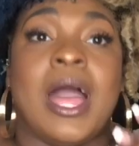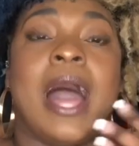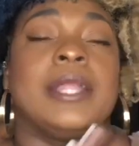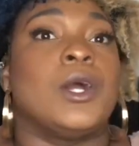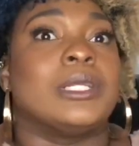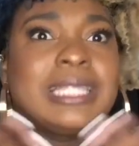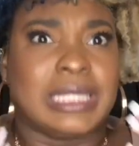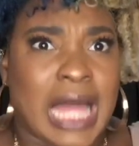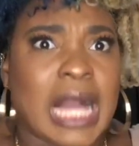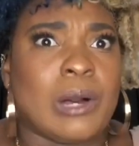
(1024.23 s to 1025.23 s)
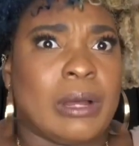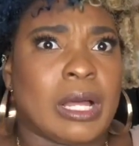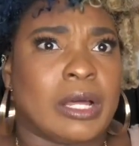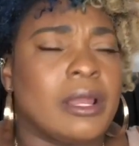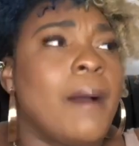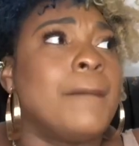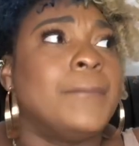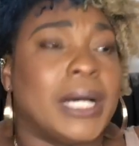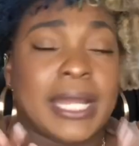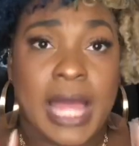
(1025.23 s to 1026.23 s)
I know it's a lot going on,
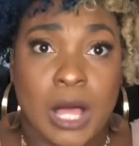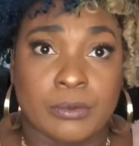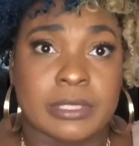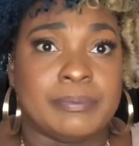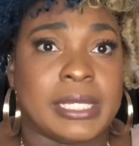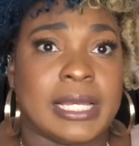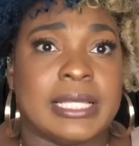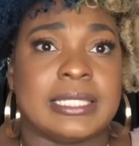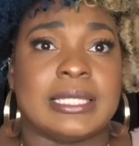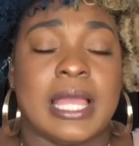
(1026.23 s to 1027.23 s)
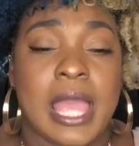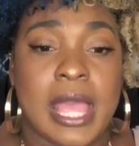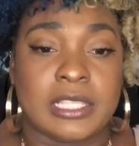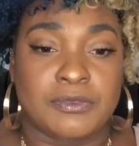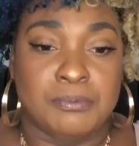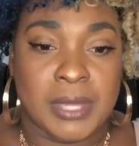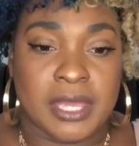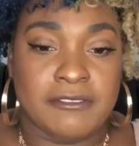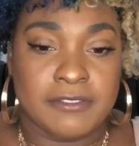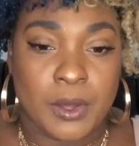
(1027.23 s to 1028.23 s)
but it helps because as big
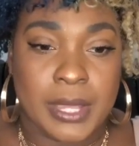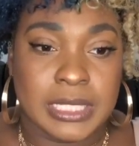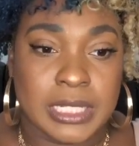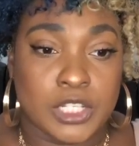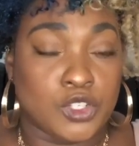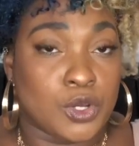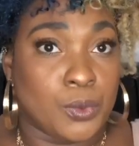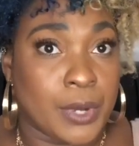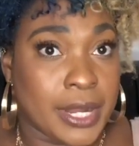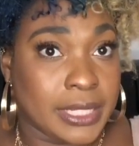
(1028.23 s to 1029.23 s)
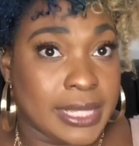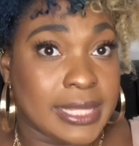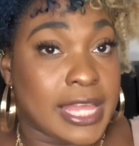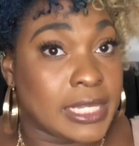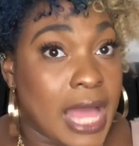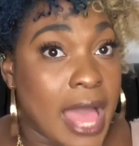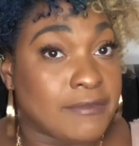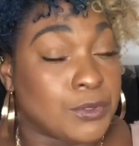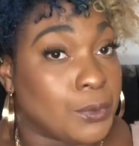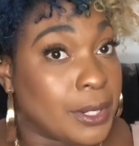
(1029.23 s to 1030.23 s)
and flowy as it is, you can wear it like that and not have
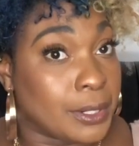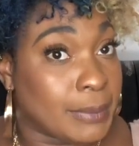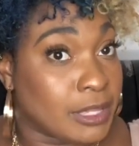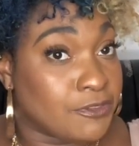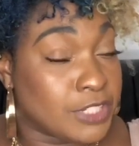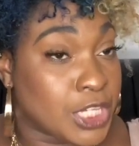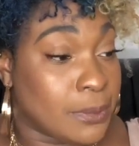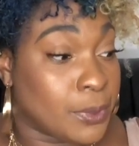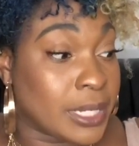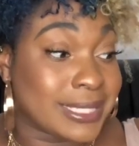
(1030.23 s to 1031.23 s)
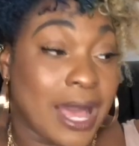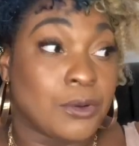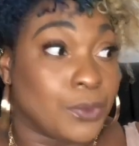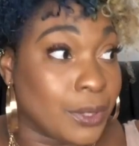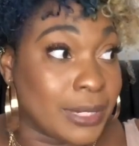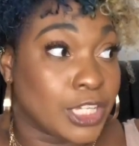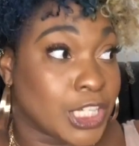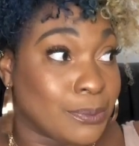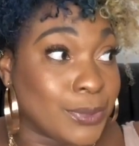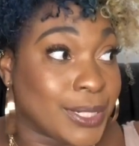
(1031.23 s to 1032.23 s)
to worry about shapewear because I would wear it without
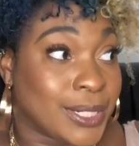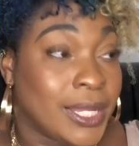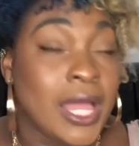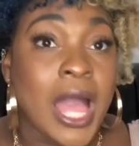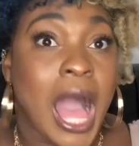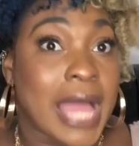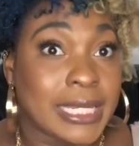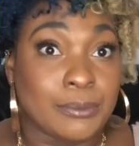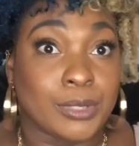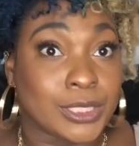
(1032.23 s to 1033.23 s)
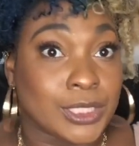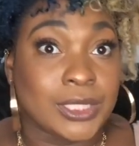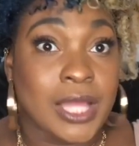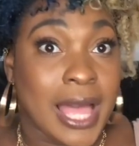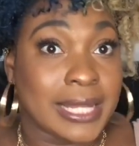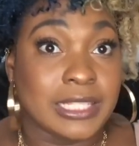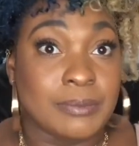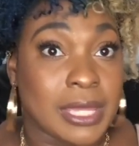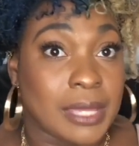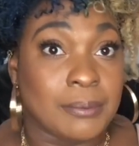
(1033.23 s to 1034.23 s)
shapewear. I need brunch. I need to
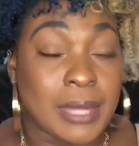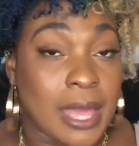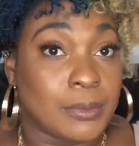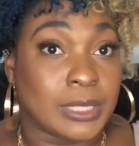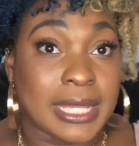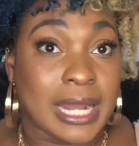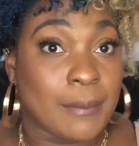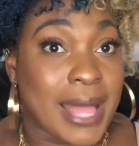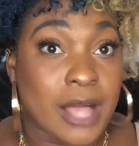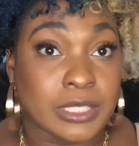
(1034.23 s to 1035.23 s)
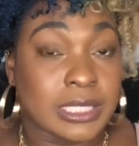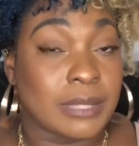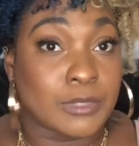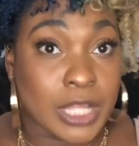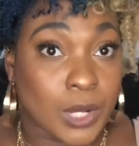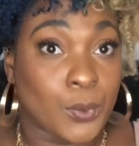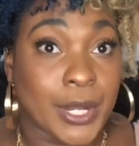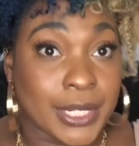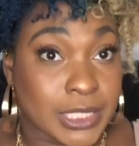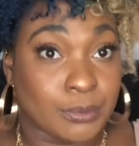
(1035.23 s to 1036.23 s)
be, be able to get out my house and something so I can
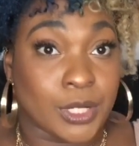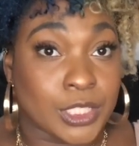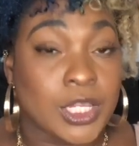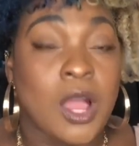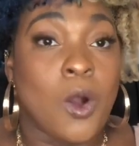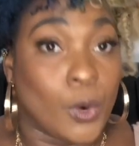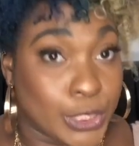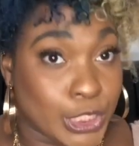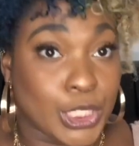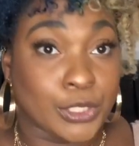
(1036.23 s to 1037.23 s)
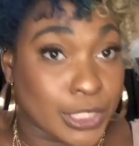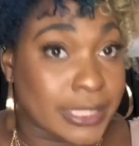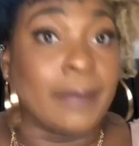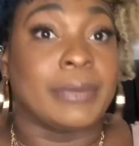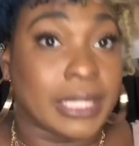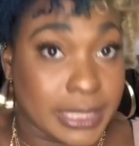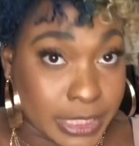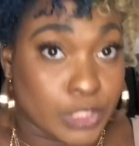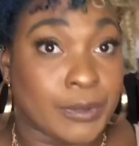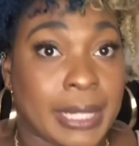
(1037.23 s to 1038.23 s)
wear it to brunch or to church or something because
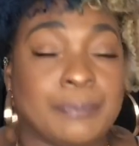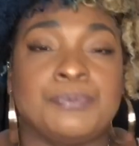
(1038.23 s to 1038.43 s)
it's great.